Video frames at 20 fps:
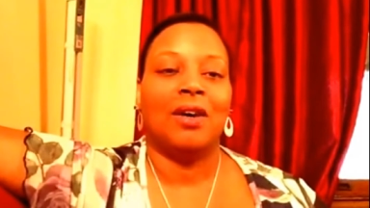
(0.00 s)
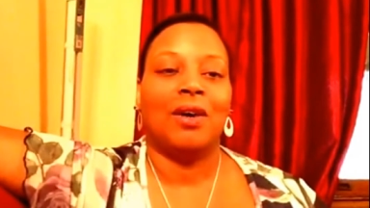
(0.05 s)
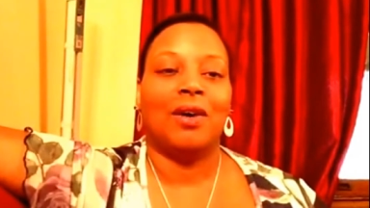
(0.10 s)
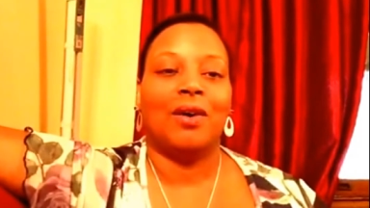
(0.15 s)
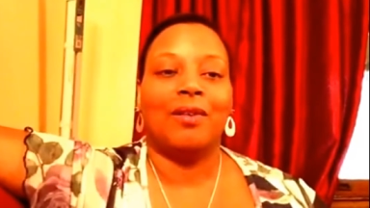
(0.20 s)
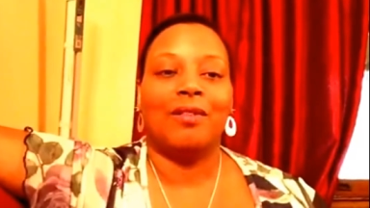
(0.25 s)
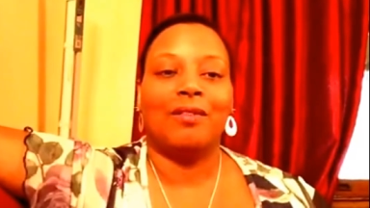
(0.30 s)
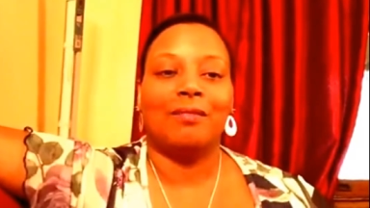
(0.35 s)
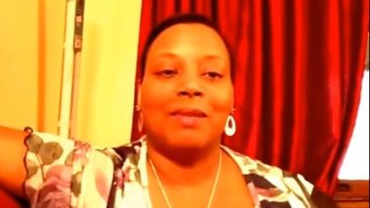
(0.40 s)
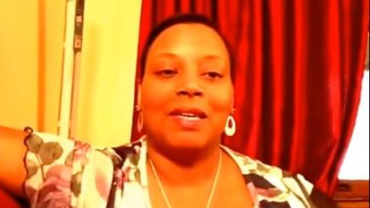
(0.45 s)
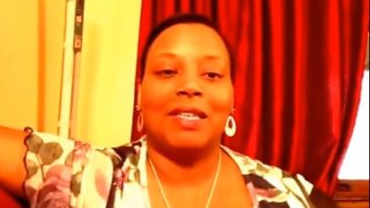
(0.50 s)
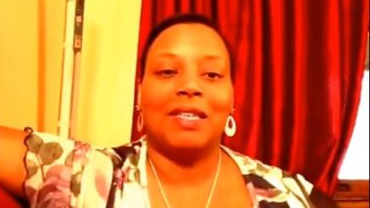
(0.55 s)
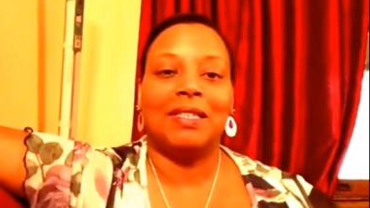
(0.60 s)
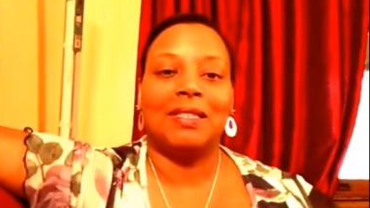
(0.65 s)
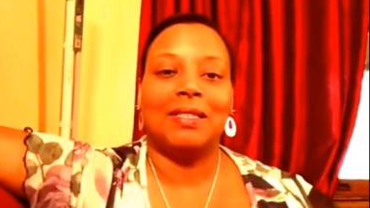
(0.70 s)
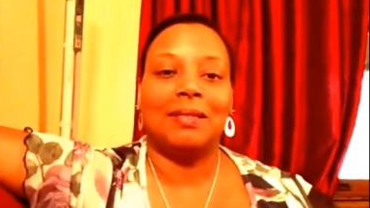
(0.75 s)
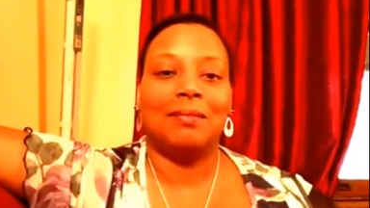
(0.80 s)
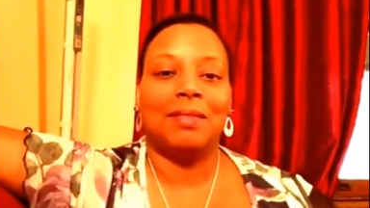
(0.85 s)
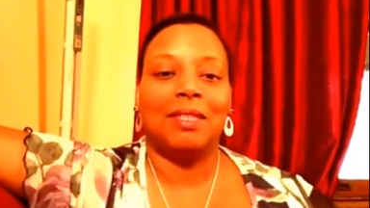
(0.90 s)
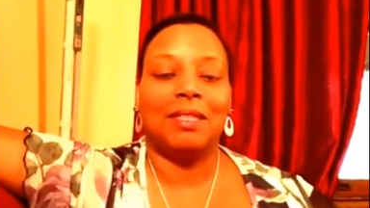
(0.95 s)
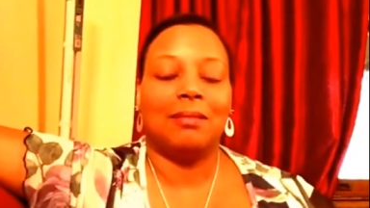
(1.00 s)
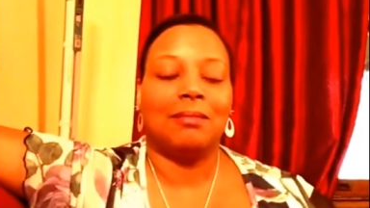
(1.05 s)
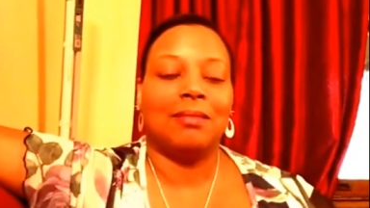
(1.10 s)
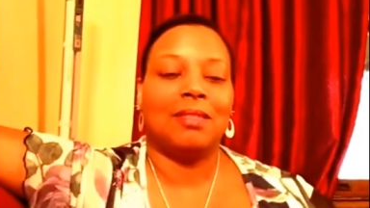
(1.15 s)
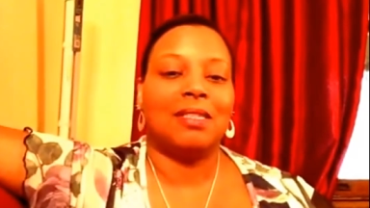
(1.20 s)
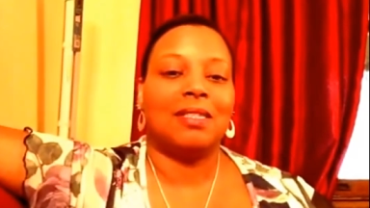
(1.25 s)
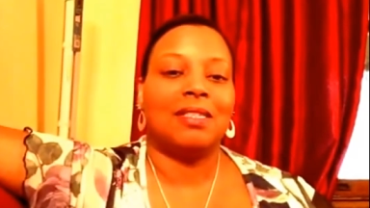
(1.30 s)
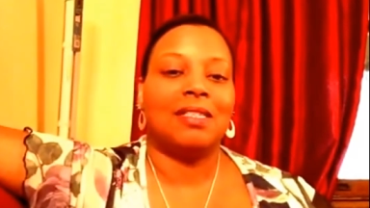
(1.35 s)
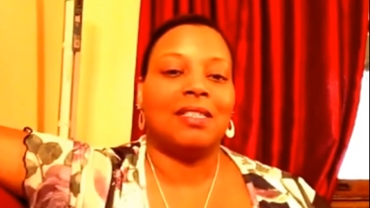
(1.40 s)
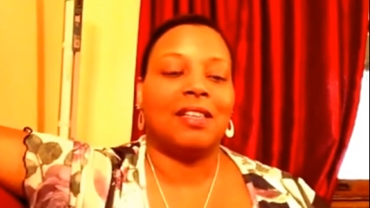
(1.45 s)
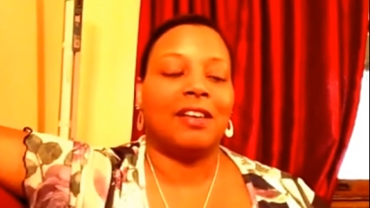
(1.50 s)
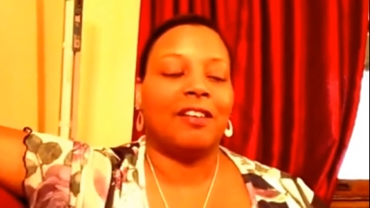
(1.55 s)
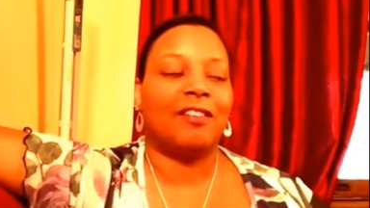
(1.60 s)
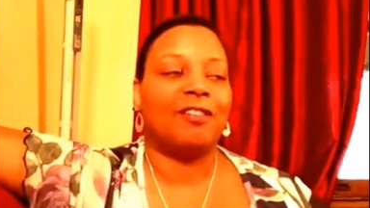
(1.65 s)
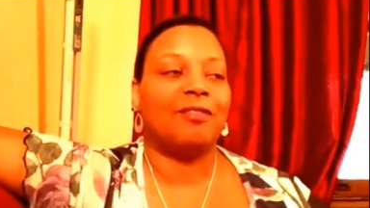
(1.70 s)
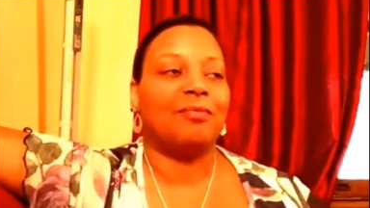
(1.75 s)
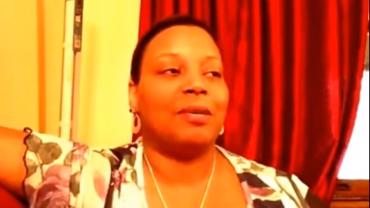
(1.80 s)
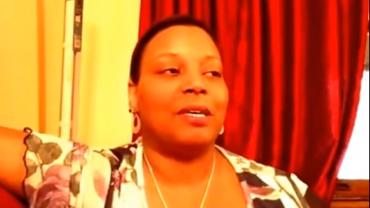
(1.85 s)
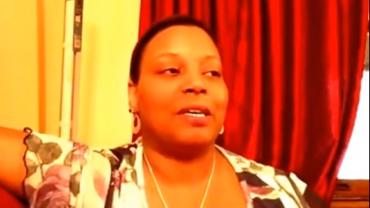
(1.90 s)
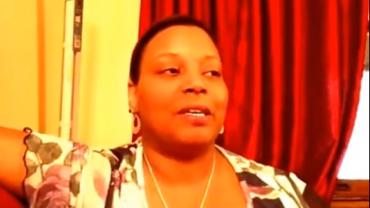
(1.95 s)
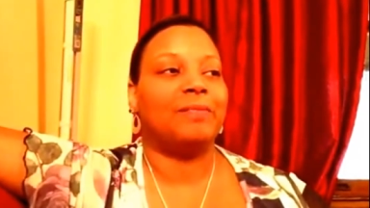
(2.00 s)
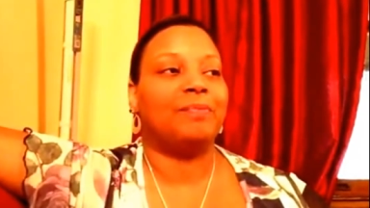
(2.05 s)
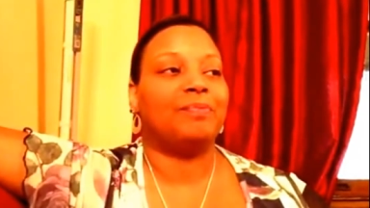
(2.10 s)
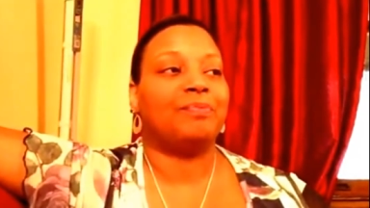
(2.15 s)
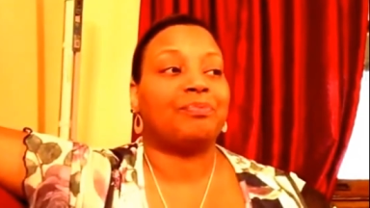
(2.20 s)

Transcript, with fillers: go over my symptoms and stuff, but